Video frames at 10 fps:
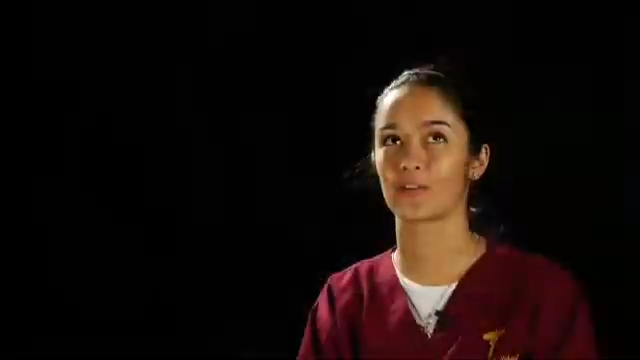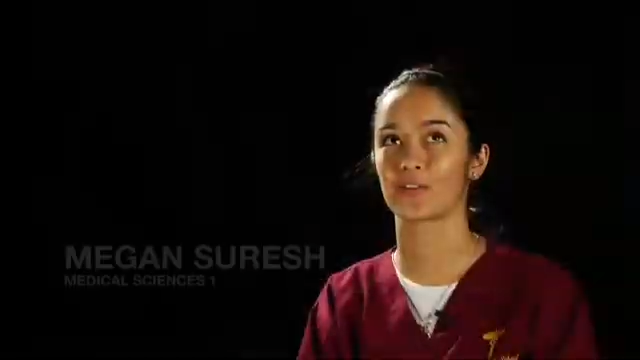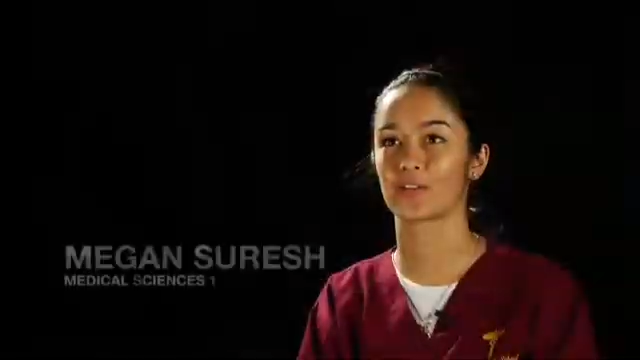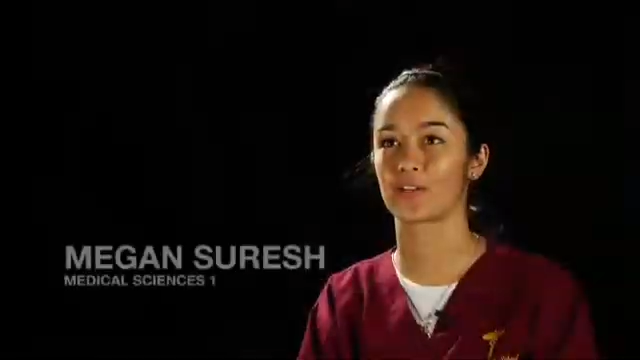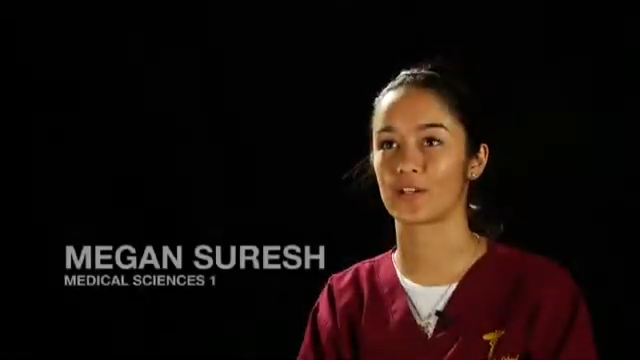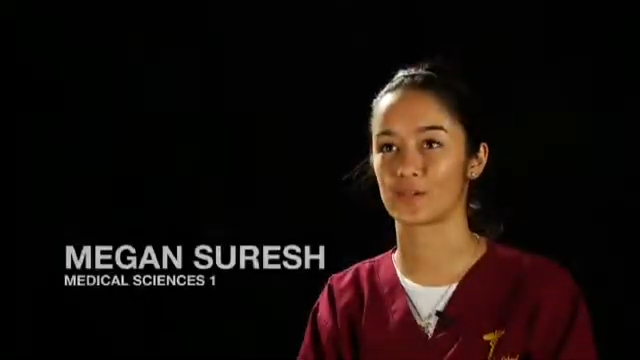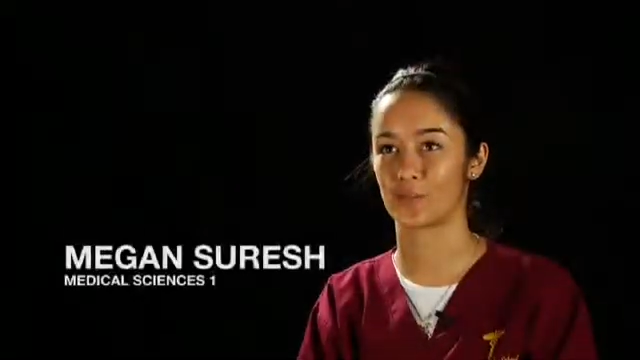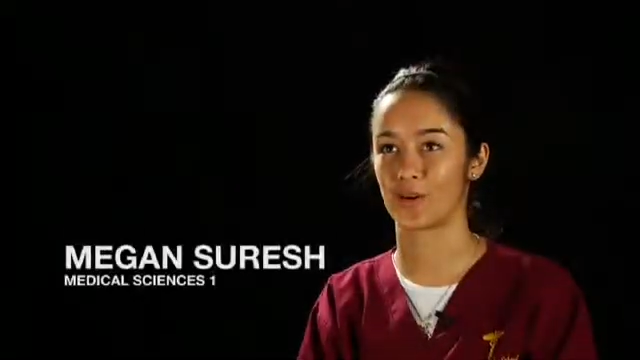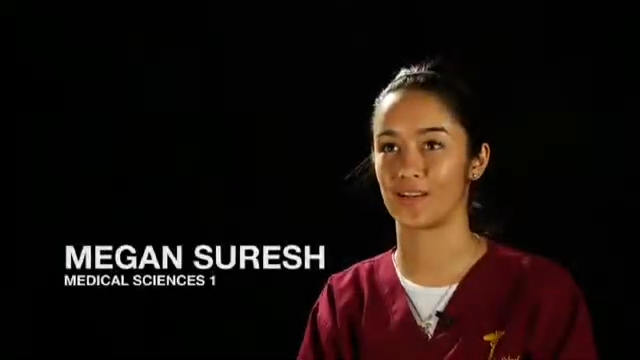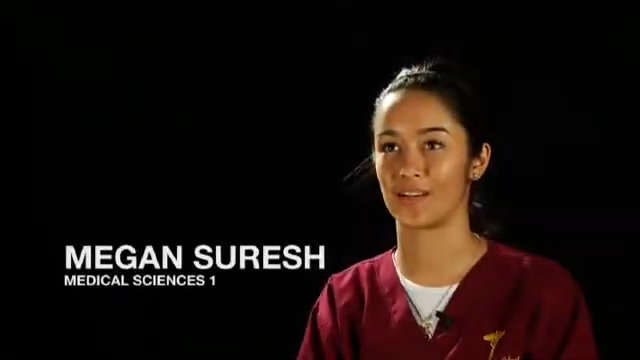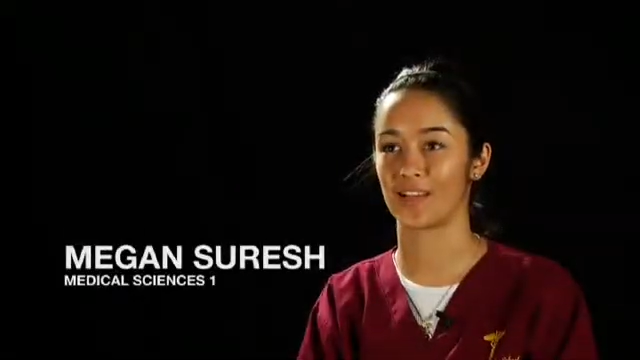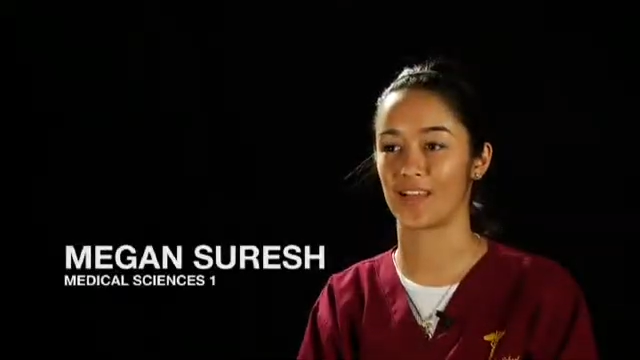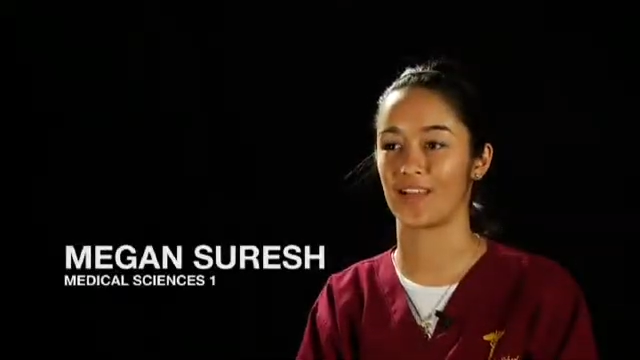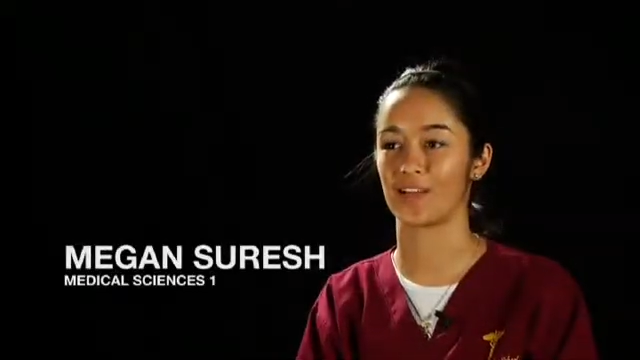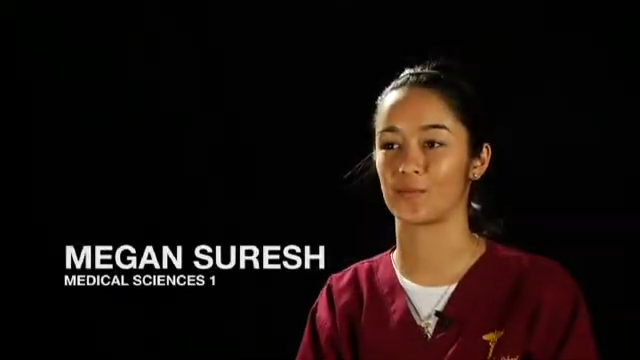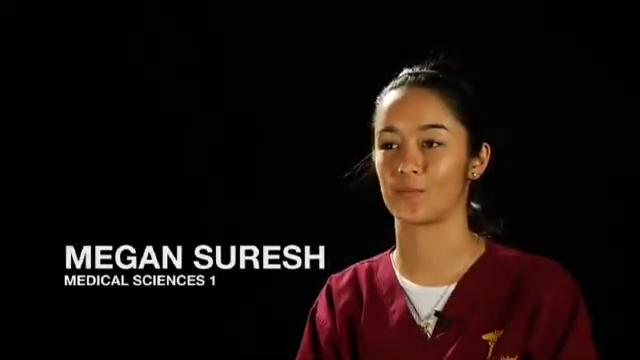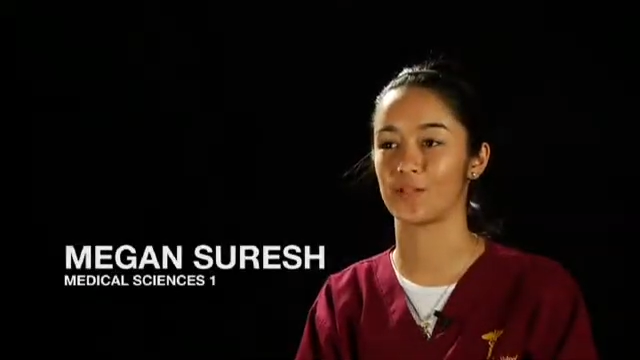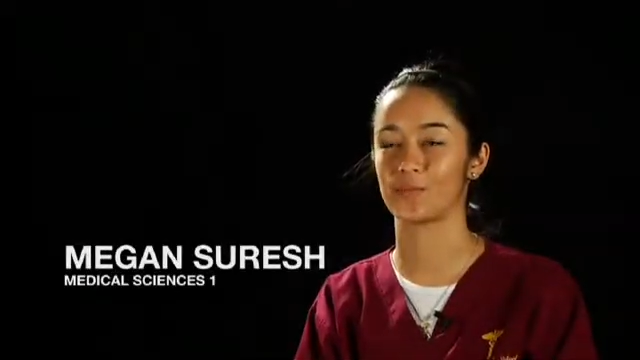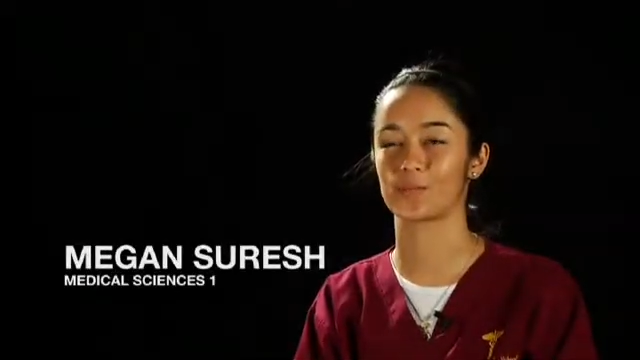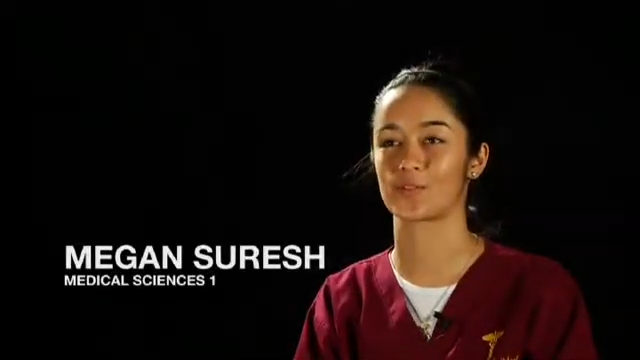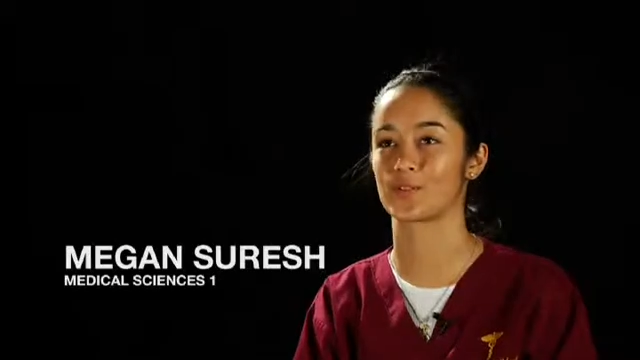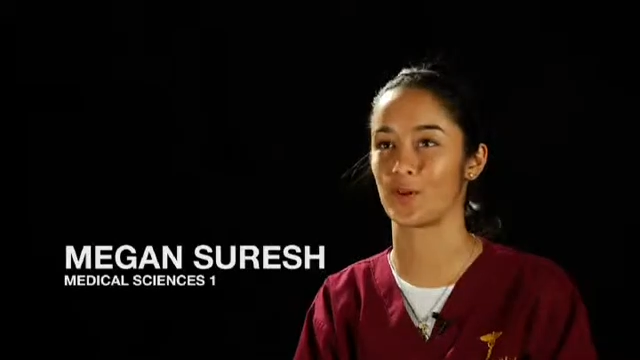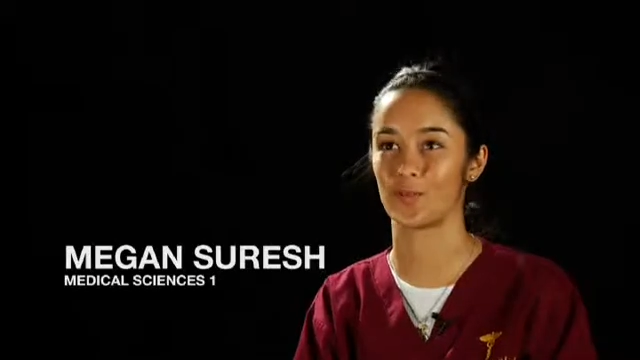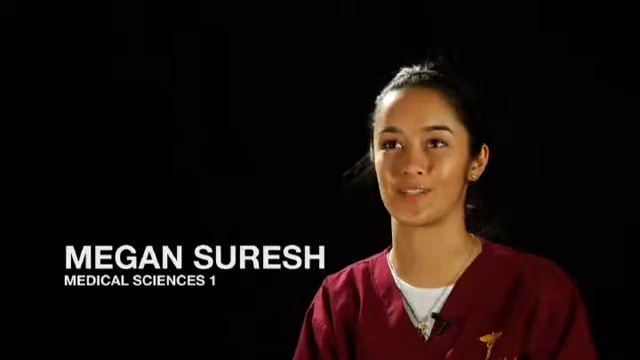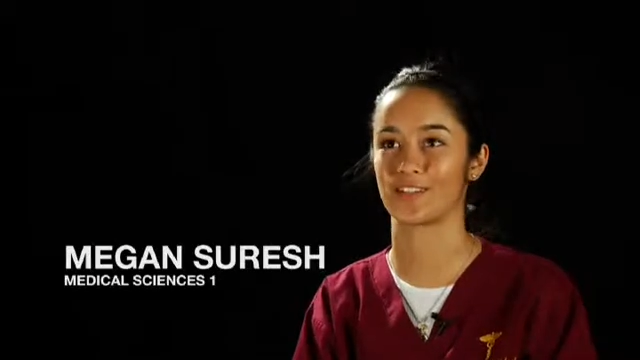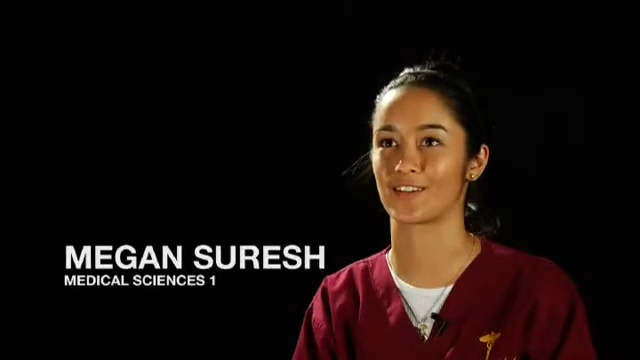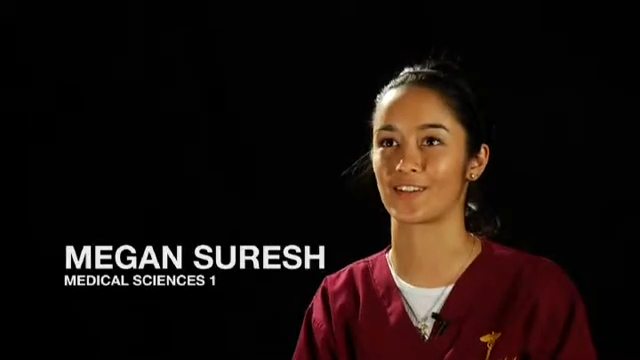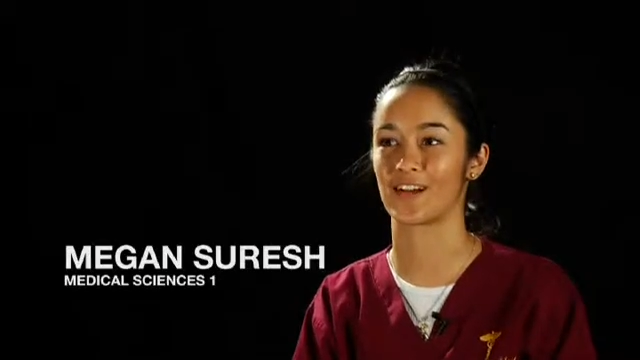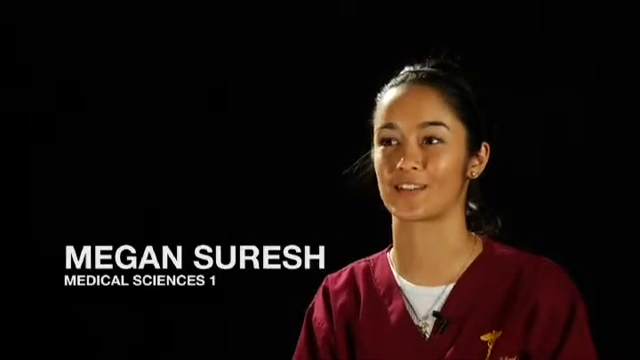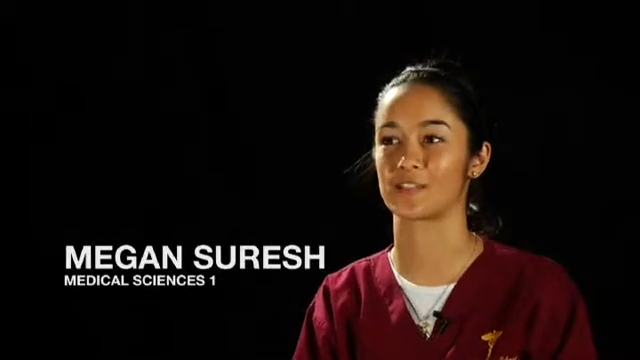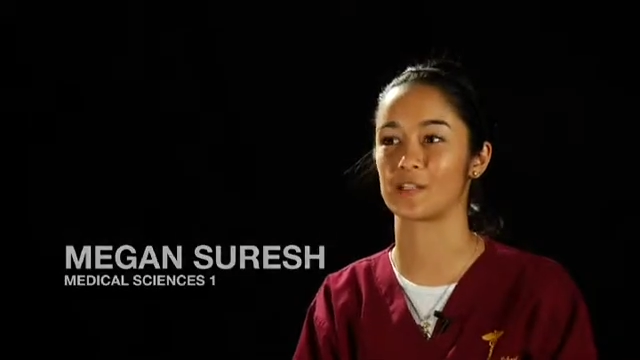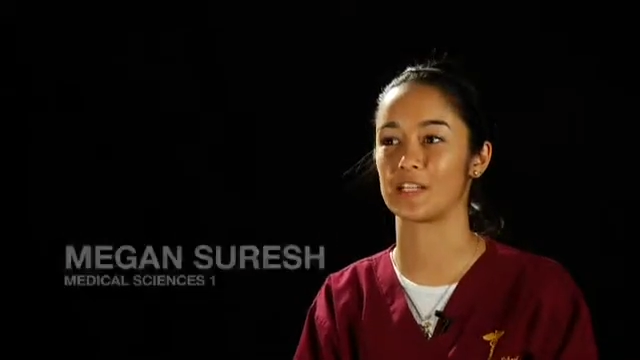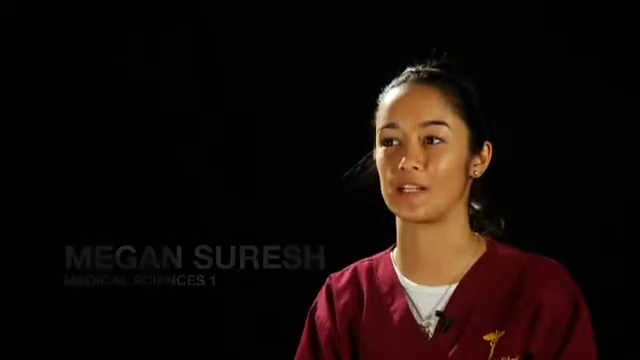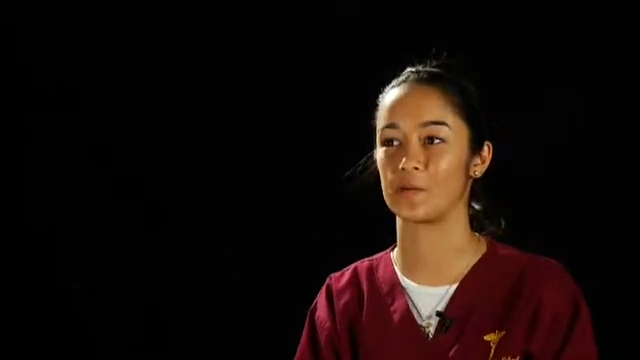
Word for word: Medical Careers 1 and we do so much in our class.